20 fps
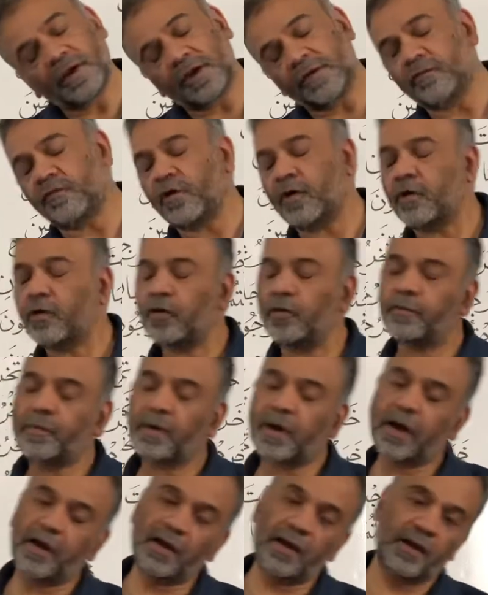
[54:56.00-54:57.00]
followed
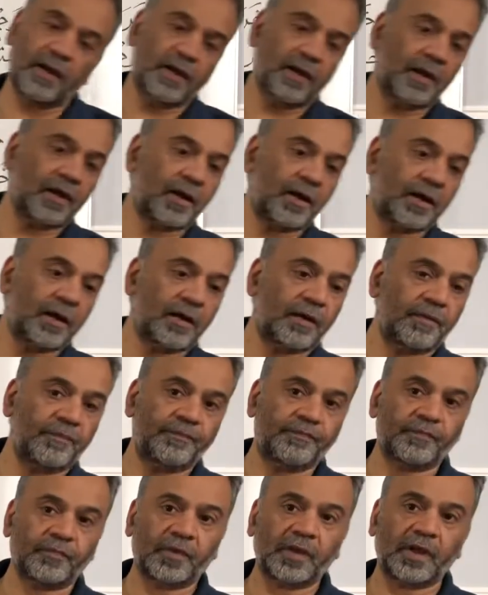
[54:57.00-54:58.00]
by
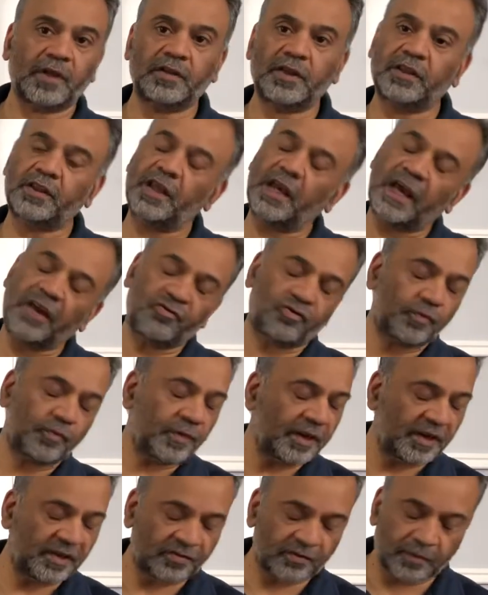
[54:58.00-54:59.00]
there has to be
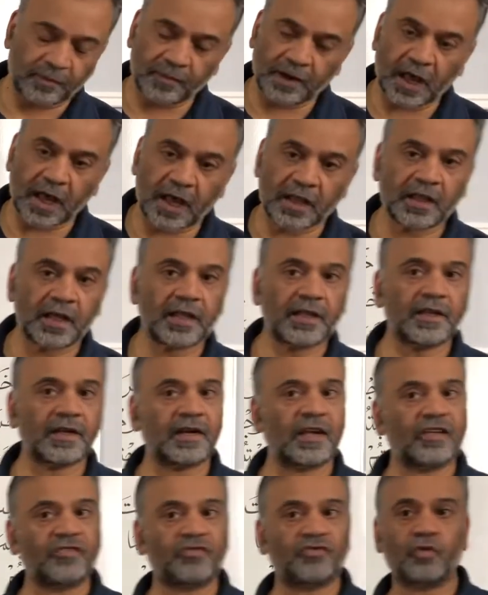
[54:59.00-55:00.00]
an ism kada and there
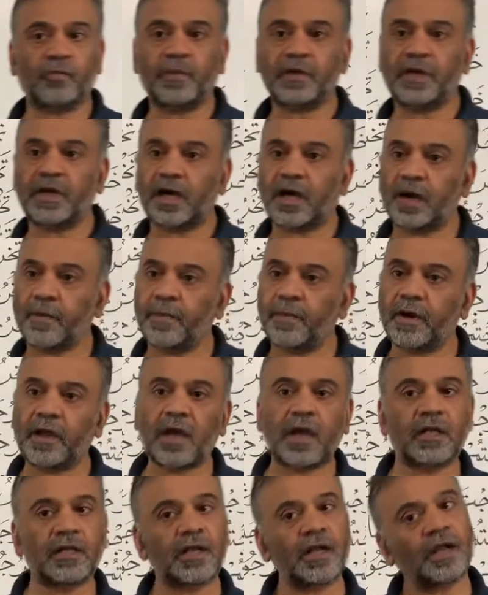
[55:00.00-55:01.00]
has to be a khabar
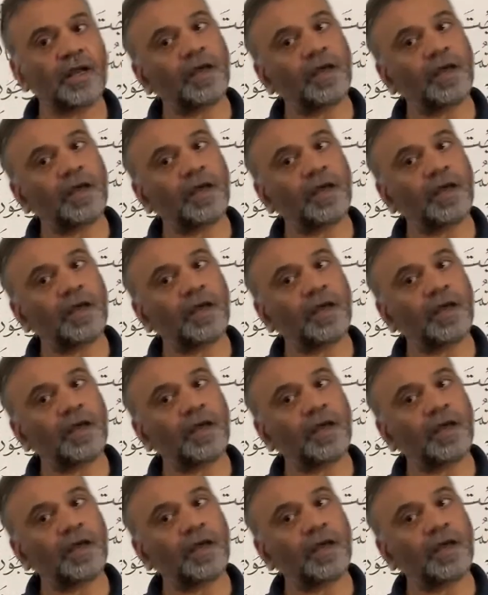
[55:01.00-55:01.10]
kada, and